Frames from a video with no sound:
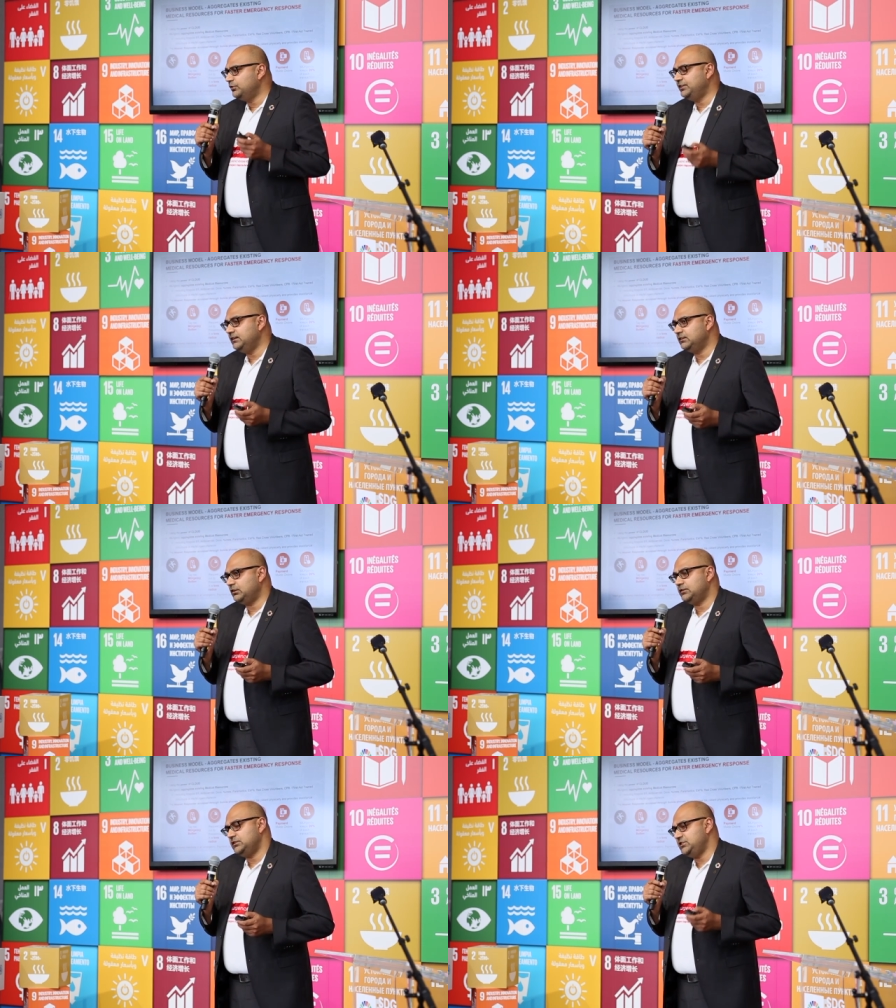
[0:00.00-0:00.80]

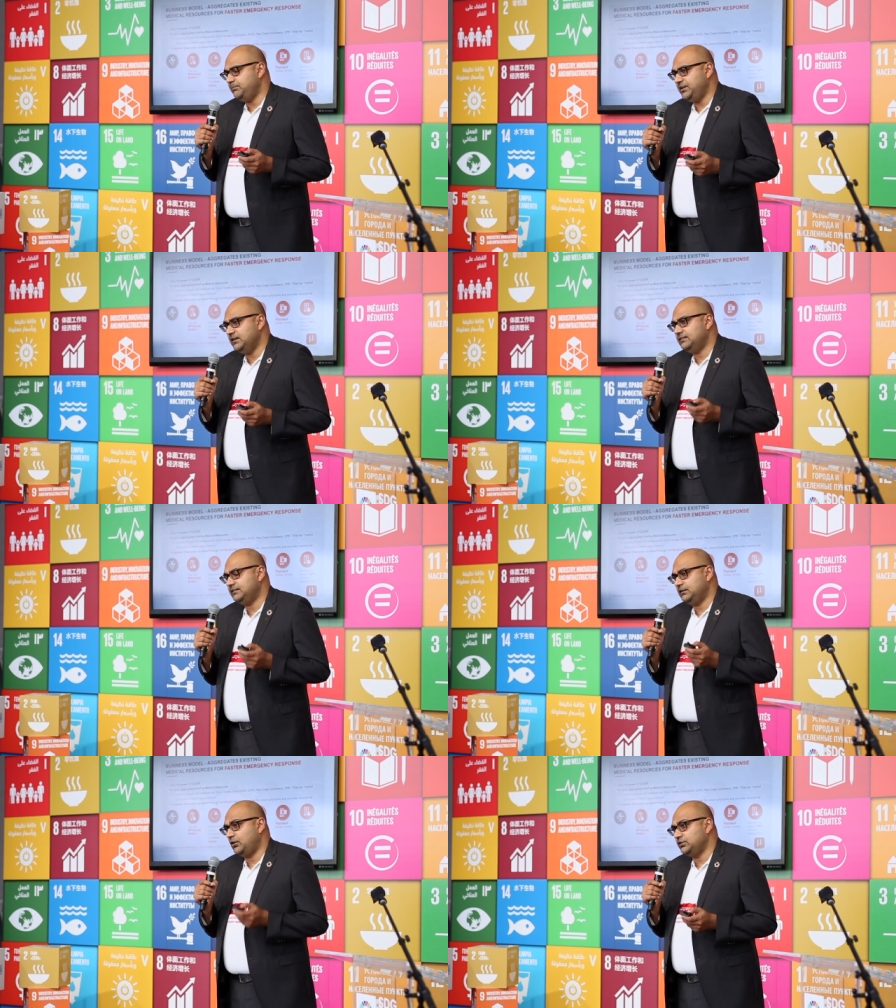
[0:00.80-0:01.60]
using
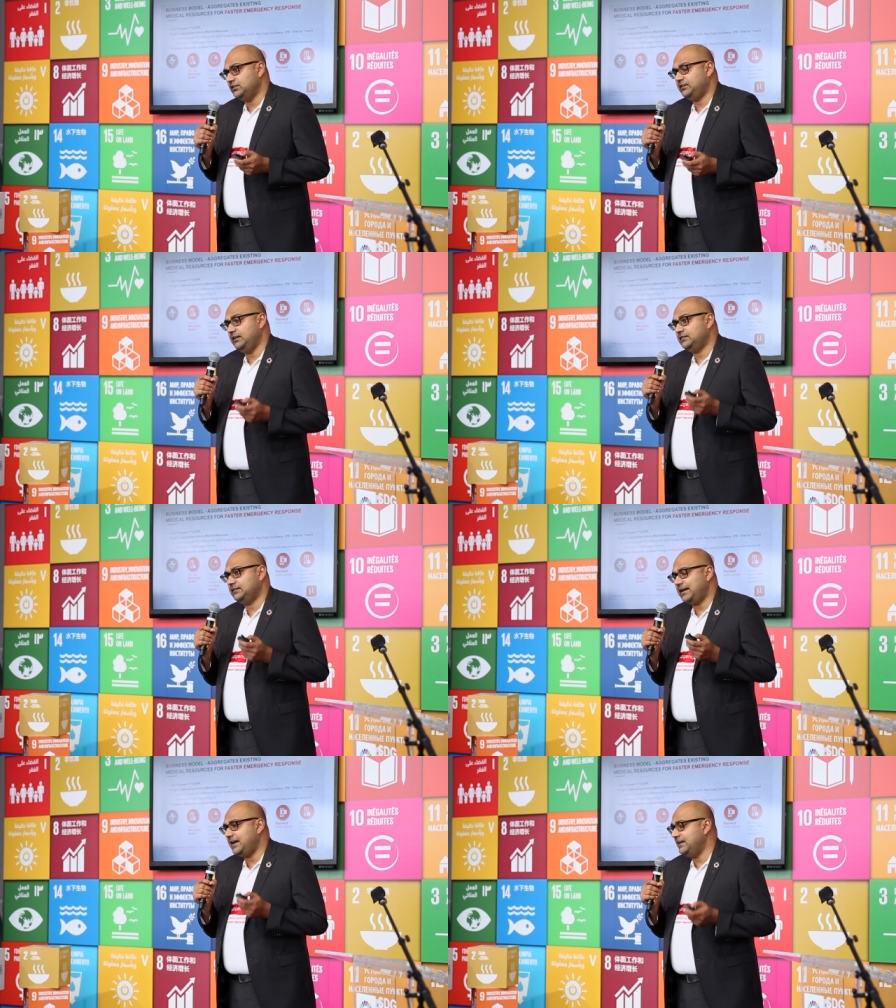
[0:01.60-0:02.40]
GPS
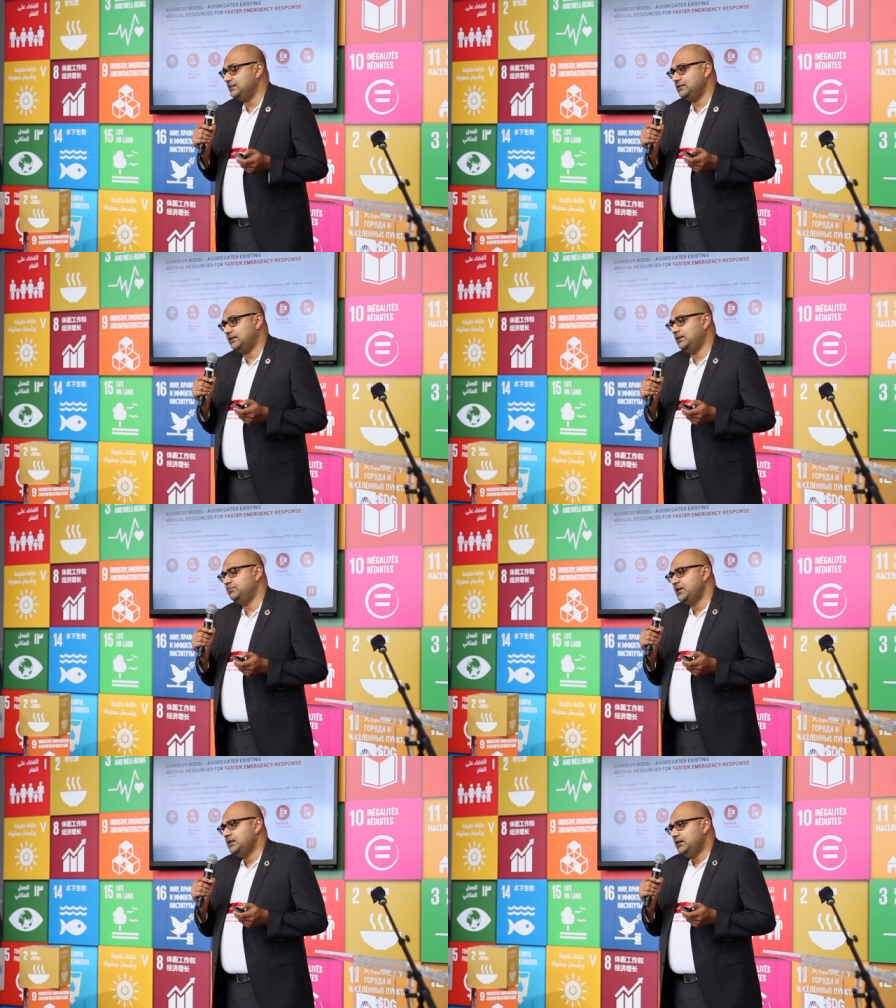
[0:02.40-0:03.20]
logistics and uh,
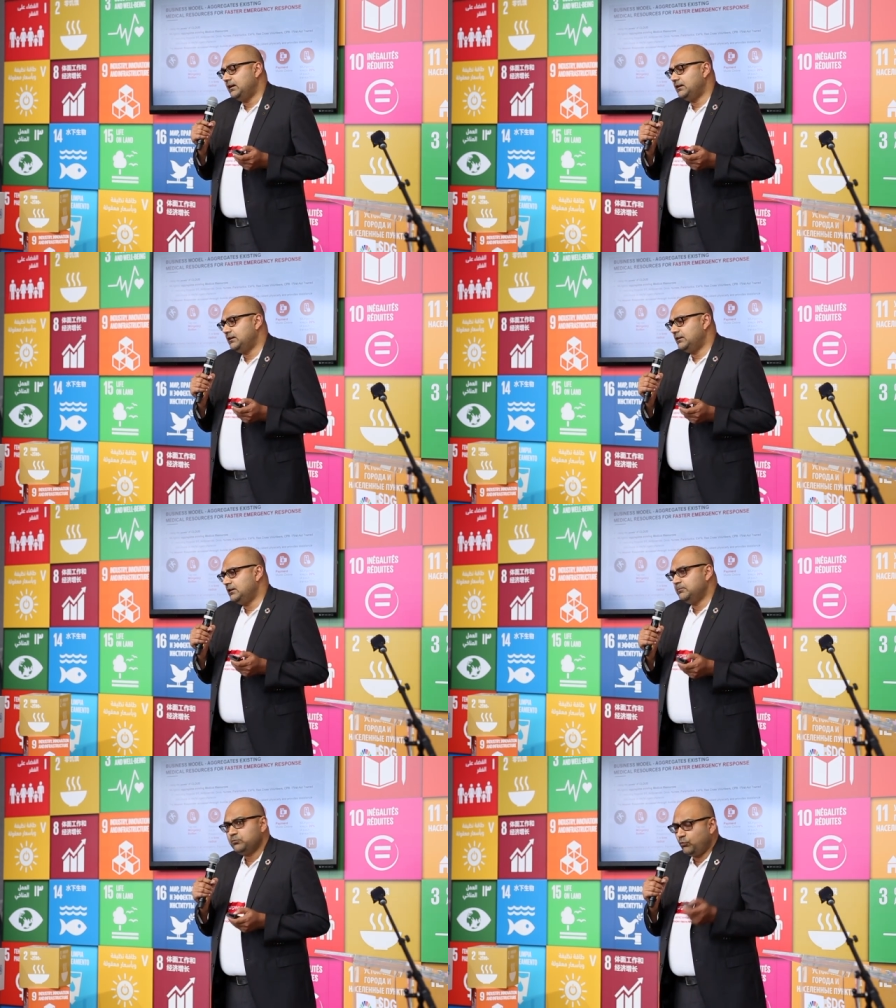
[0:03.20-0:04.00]

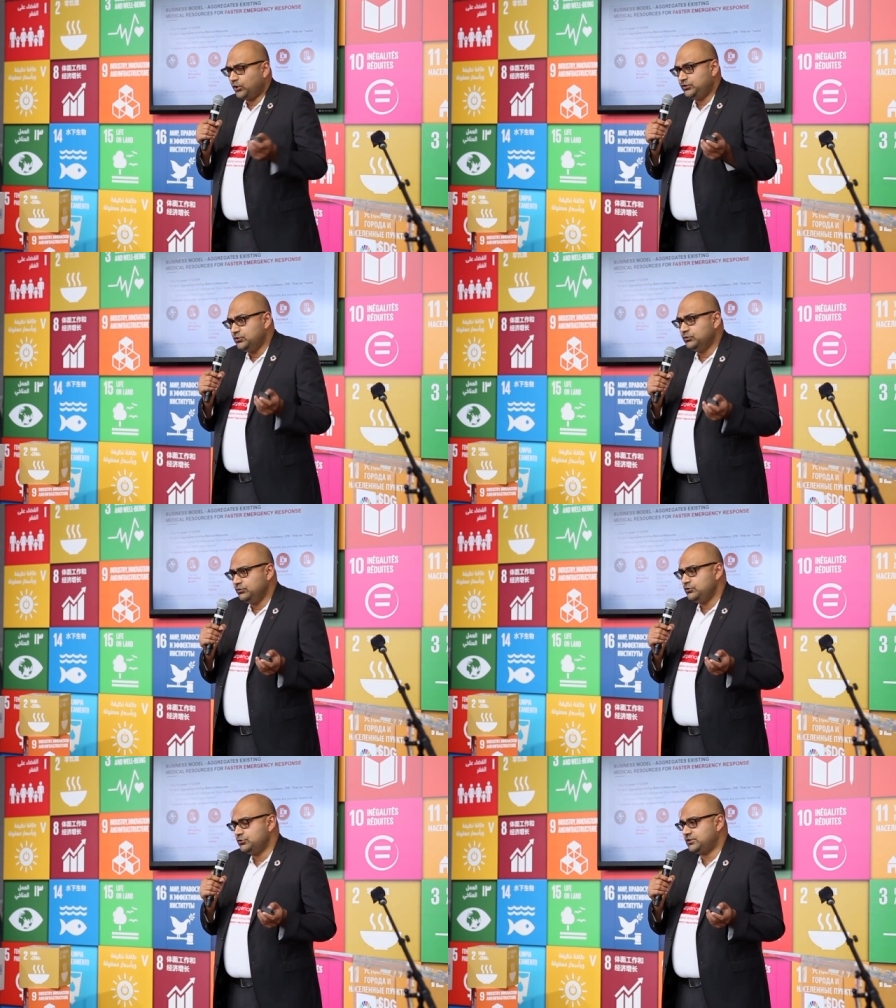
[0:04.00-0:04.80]
uh, what
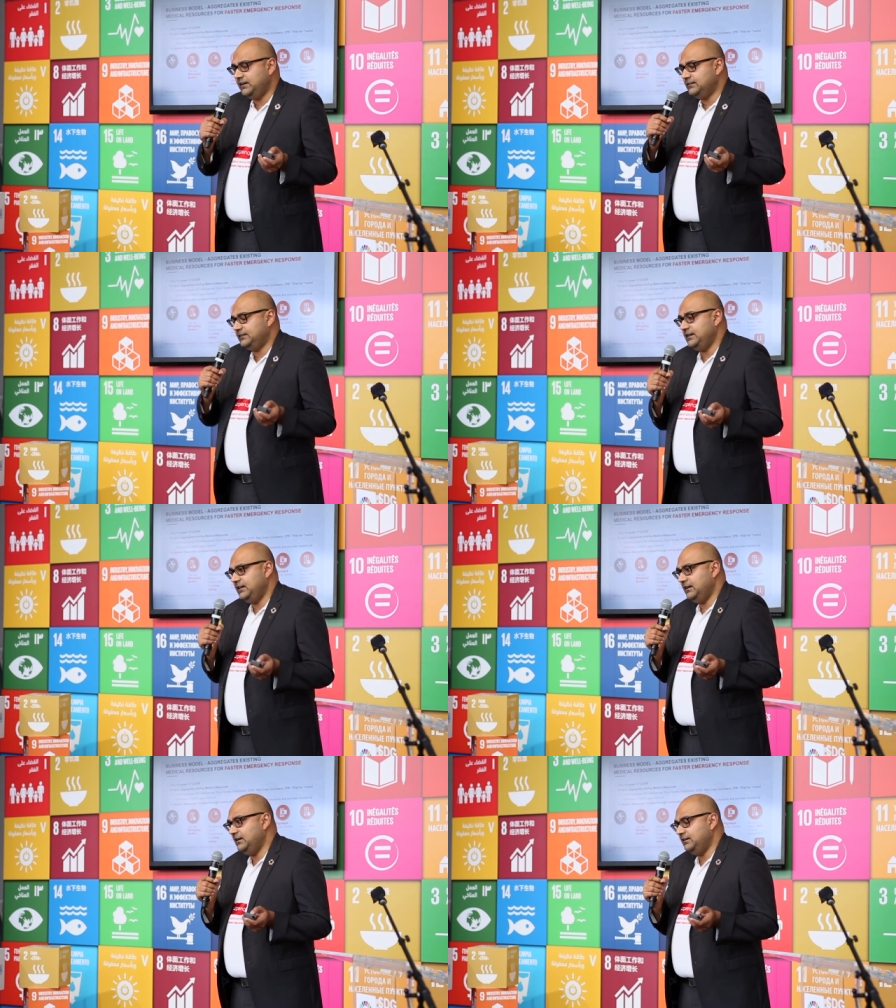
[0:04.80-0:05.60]
you usually
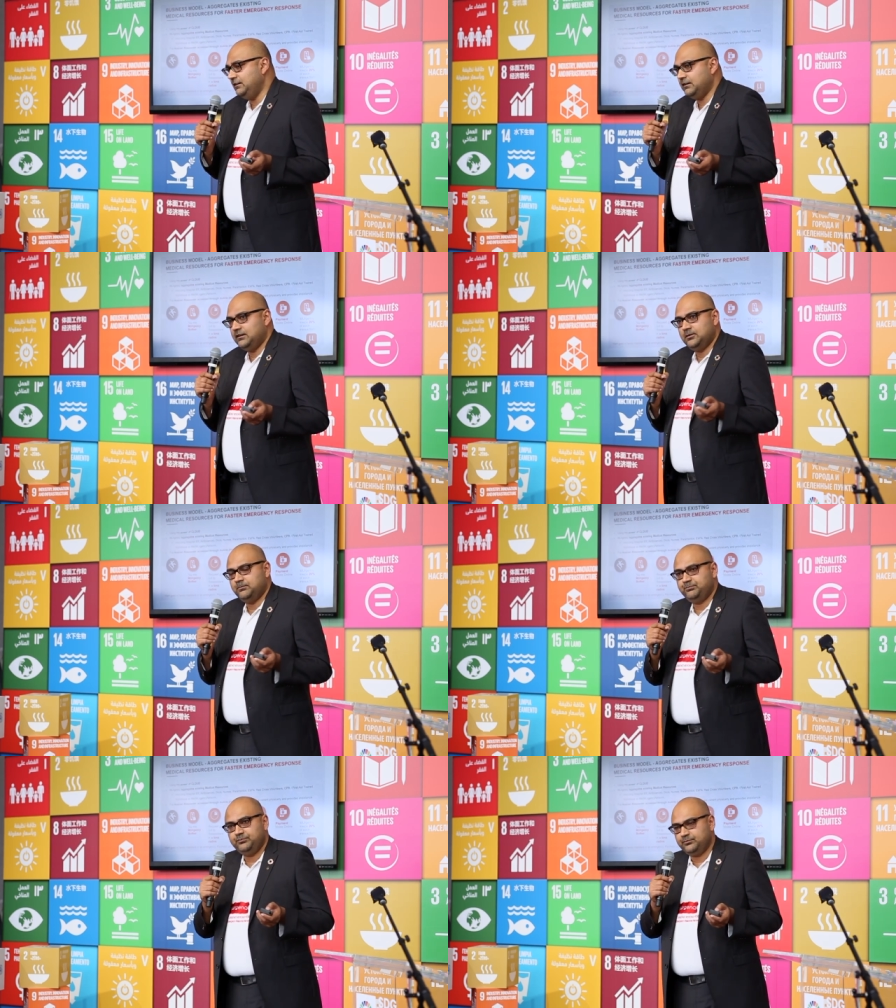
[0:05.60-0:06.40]
see in
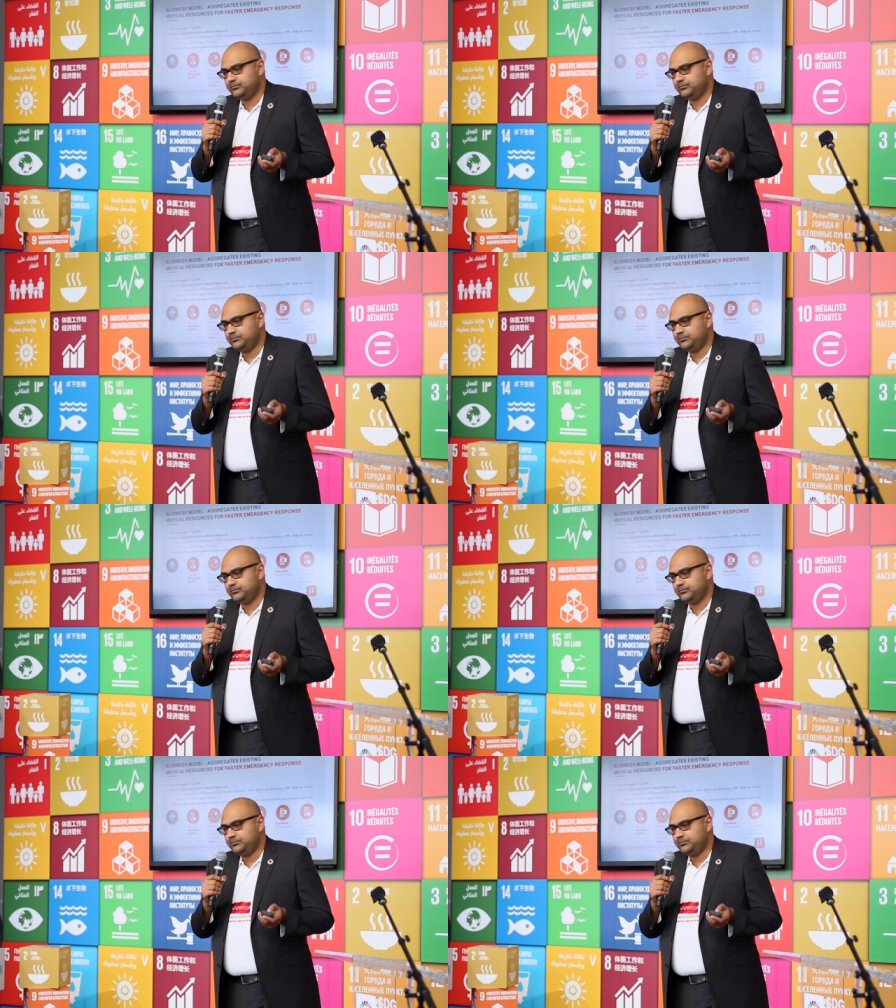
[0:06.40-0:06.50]
um,